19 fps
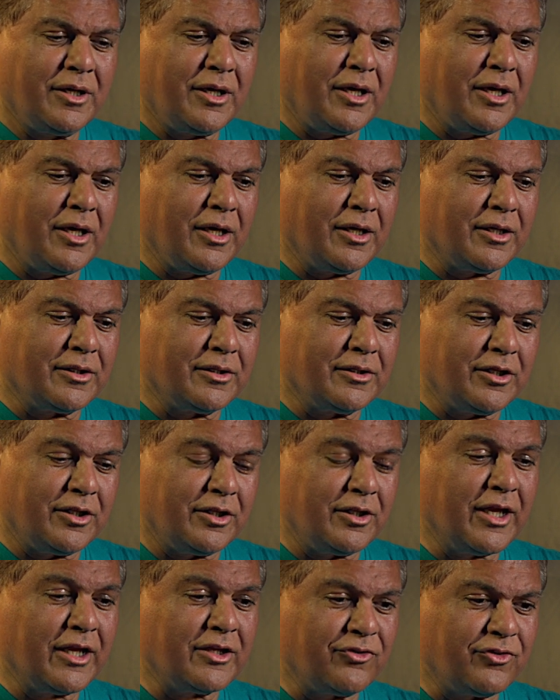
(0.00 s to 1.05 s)
And in
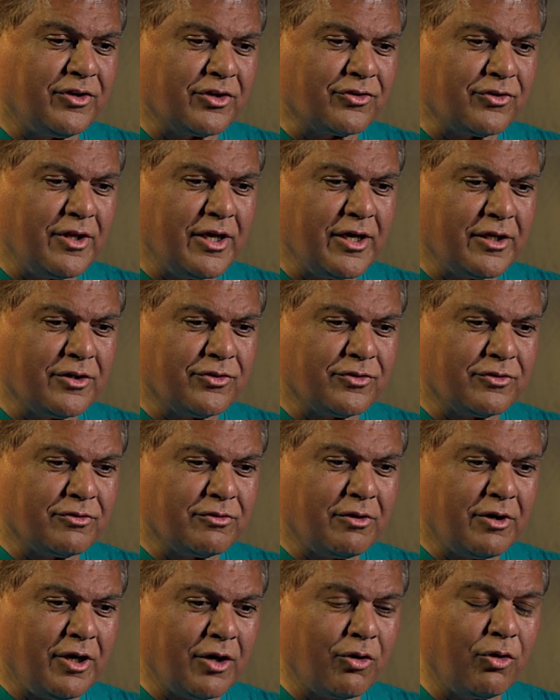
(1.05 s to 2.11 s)
that 6 days,
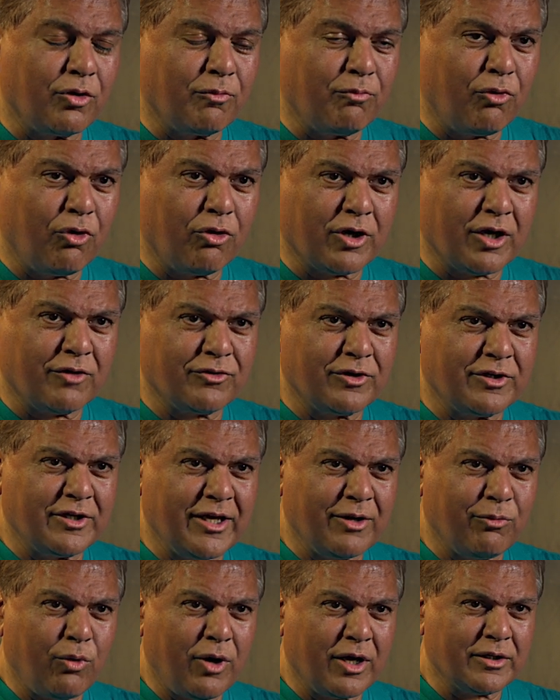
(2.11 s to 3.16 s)
I got bored after
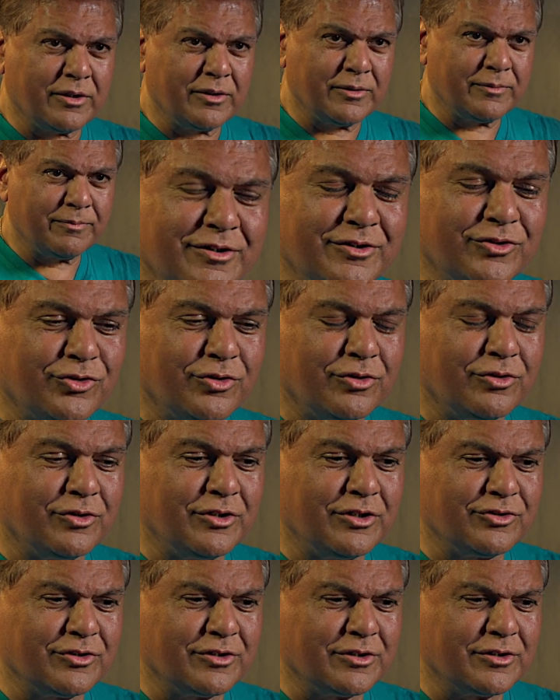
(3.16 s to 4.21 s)
day one. So
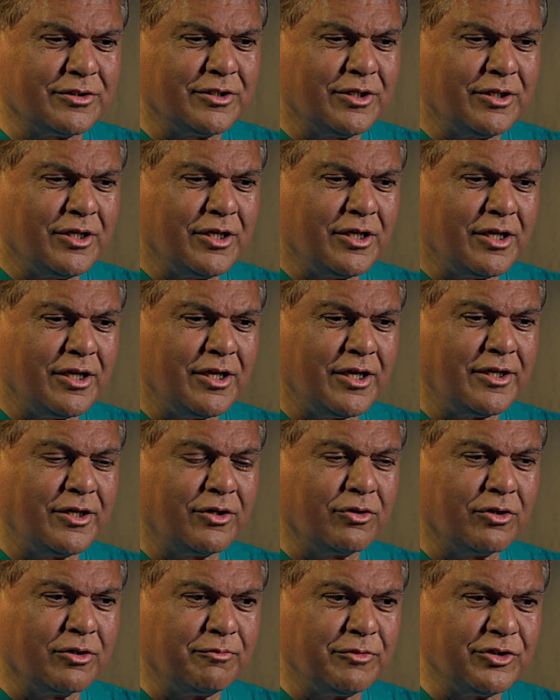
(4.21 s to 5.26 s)
there's a lady
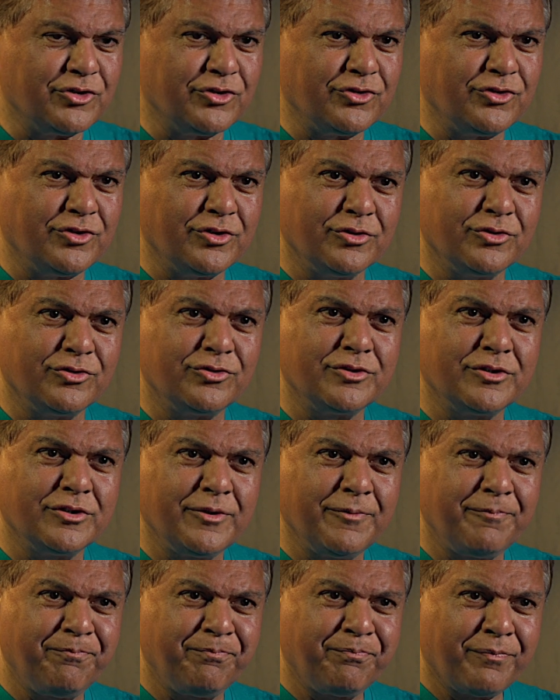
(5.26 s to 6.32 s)
called Mrs. Hughes
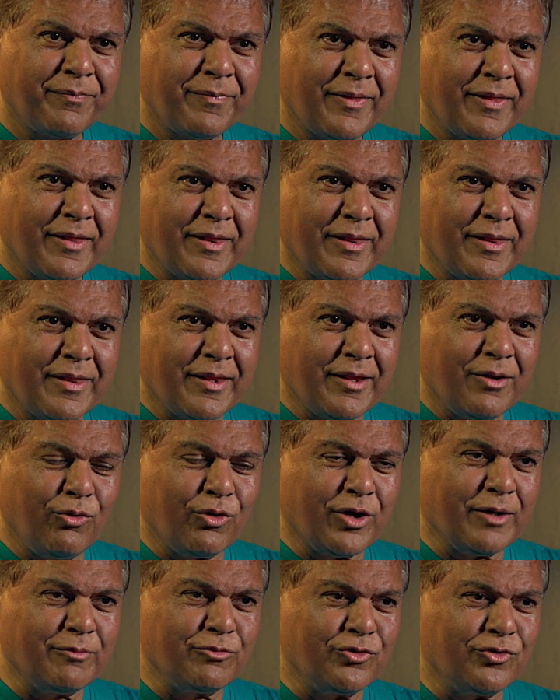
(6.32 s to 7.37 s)
who
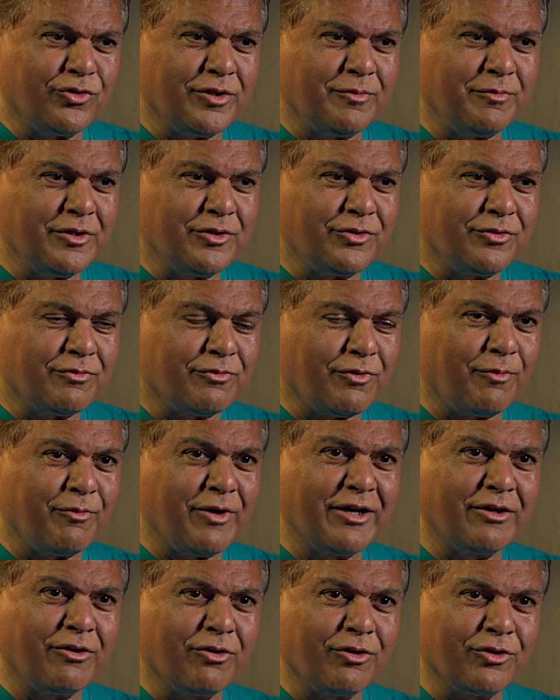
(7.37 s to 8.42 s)
came to see me from
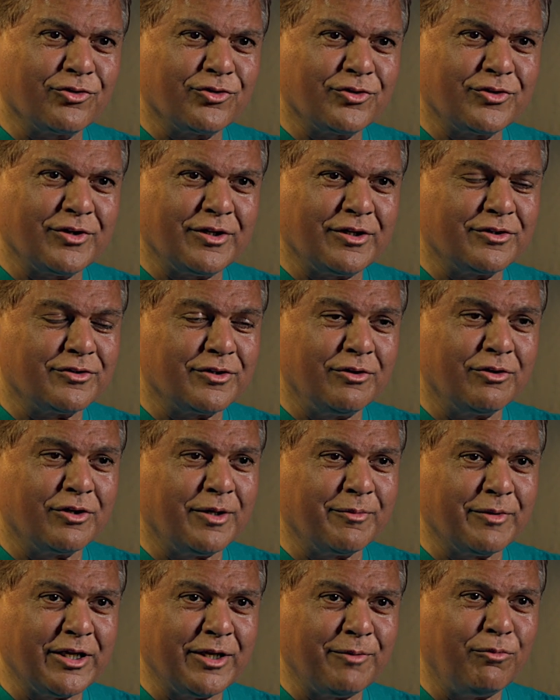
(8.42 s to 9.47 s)
Red Cross. And I said, "Look,
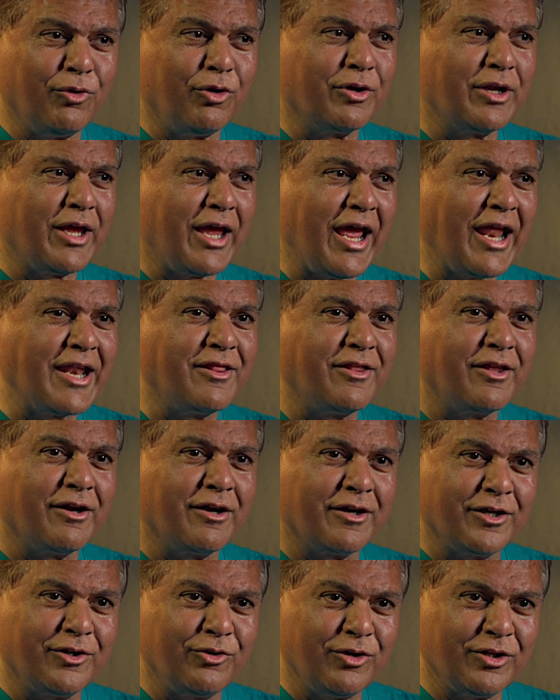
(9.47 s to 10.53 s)
I'm getting bored. Anything I
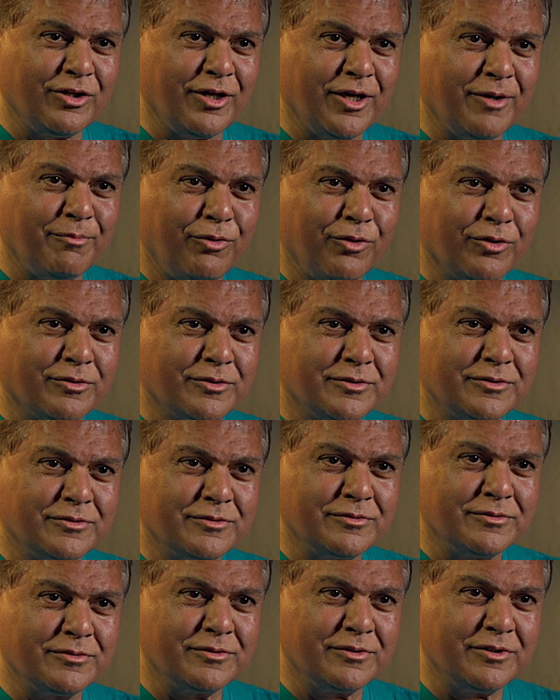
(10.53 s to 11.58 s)
can do at the airport,
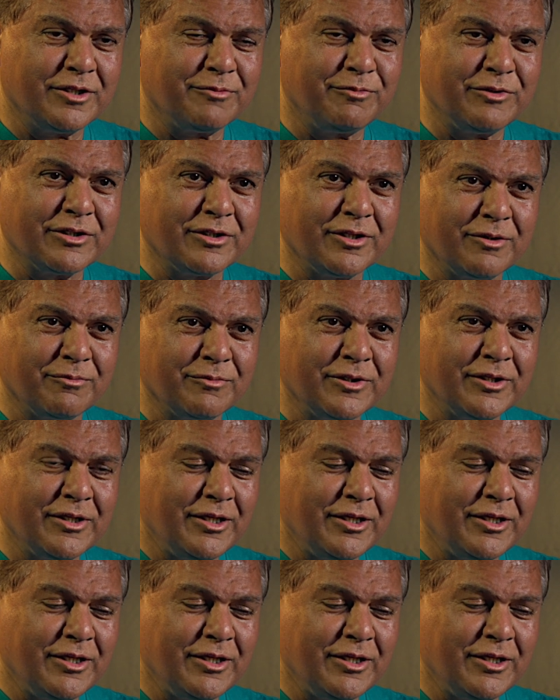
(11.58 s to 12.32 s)
let me come."